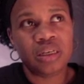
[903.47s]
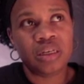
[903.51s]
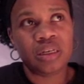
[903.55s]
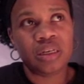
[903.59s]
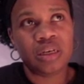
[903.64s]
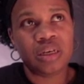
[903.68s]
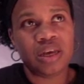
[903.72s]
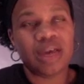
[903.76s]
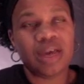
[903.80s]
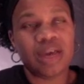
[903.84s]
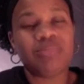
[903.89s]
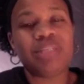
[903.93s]

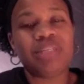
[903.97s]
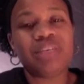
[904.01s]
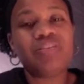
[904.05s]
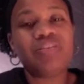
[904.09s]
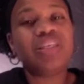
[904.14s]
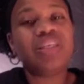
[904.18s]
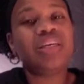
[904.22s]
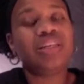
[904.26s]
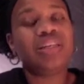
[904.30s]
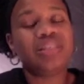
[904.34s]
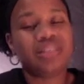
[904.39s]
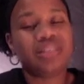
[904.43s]
I'm definitely going
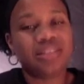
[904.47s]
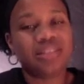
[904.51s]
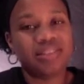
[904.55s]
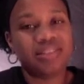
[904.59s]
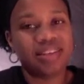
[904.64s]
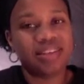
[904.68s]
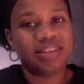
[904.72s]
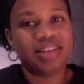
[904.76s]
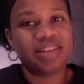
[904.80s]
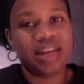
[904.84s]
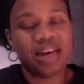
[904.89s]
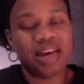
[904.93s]
to send it
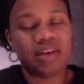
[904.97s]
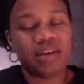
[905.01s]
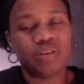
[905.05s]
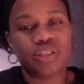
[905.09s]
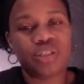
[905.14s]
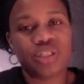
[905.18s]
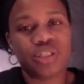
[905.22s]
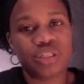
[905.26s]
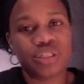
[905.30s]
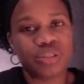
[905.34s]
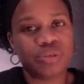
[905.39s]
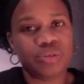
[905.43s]
out
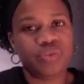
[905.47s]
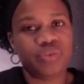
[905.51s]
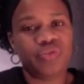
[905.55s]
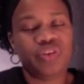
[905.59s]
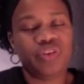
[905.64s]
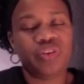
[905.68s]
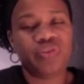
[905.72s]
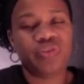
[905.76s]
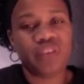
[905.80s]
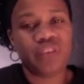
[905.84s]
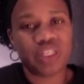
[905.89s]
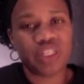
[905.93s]
to film
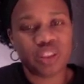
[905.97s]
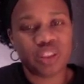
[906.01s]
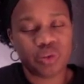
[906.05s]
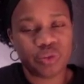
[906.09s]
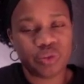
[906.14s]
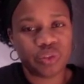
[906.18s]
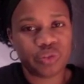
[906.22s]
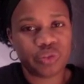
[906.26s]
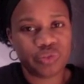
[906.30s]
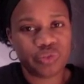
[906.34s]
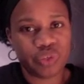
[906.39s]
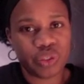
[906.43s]
festivals
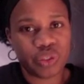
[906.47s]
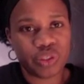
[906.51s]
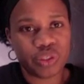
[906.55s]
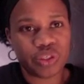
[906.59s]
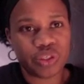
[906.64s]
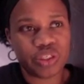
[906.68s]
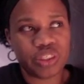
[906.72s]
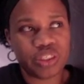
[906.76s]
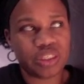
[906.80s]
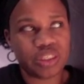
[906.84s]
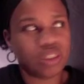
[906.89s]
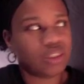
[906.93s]

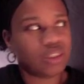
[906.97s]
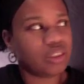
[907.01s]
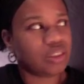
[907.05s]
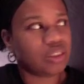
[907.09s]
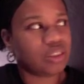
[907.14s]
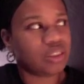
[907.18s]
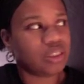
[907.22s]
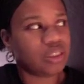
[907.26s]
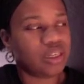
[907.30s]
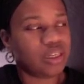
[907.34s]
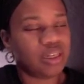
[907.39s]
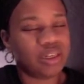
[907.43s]
first,
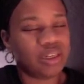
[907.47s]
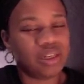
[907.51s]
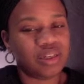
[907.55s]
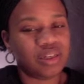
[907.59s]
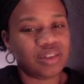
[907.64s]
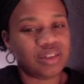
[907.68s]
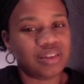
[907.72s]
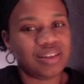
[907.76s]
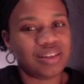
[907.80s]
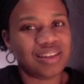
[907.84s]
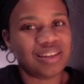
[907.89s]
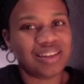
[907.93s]

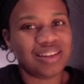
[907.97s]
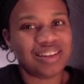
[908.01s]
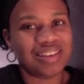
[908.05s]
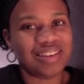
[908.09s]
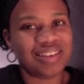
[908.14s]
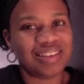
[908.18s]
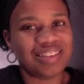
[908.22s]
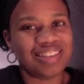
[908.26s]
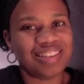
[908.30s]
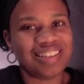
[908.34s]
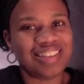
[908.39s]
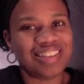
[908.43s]
and
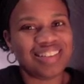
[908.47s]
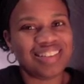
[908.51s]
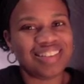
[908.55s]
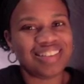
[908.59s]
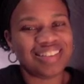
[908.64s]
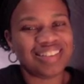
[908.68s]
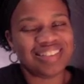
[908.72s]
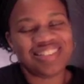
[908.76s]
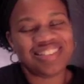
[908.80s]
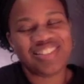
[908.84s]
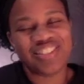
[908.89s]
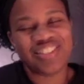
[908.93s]

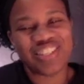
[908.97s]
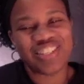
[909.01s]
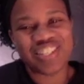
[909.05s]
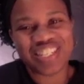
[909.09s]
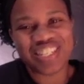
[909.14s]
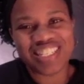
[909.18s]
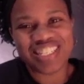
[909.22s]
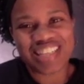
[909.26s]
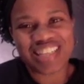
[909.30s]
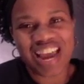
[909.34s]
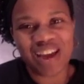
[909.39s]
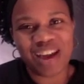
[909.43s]
you'll hear a
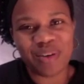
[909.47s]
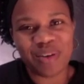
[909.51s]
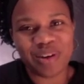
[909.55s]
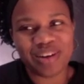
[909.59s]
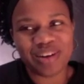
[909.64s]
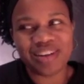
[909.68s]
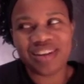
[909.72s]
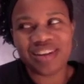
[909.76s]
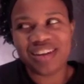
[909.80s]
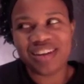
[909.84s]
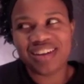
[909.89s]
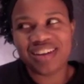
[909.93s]
siren,
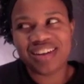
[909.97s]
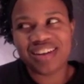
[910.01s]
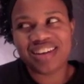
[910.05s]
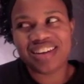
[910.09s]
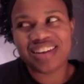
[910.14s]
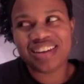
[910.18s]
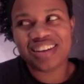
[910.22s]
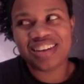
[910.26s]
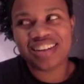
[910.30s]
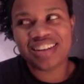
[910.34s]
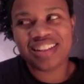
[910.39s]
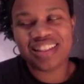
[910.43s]

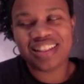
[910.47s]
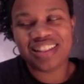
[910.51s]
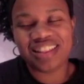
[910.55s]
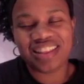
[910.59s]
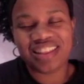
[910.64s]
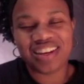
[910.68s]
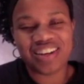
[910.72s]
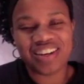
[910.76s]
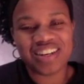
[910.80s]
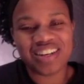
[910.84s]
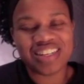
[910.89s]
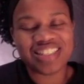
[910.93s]
there
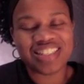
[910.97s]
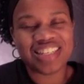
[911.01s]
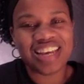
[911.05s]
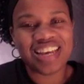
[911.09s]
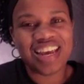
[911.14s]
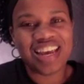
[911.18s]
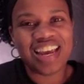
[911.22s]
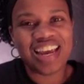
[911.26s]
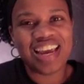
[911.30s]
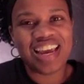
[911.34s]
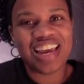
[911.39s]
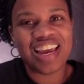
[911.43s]
it is,
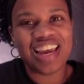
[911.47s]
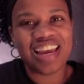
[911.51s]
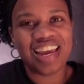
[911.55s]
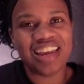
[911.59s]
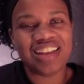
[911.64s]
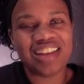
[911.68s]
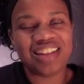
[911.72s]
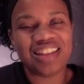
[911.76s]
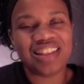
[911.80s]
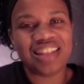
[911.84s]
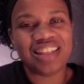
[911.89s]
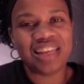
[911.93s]
and
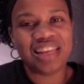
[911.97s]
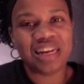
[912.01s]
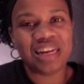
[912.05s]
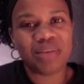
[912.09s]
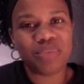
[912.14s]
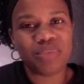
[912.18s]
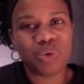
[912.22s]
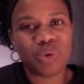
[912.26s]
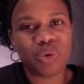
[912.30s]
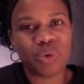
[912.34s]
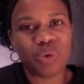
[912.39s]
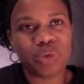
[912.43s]
then I'm
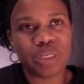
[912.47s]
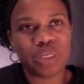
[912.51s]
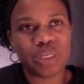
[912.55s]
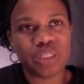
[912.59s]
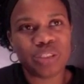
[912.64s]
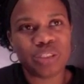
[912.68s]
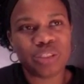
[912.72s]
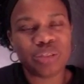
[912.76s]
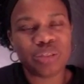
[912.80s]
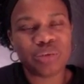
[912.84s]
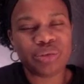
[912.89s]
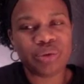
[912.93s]
going
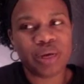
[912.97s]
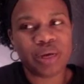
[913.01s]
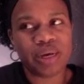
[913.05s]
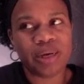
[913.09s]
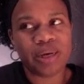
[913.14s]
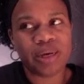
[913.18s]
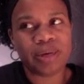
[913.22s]
to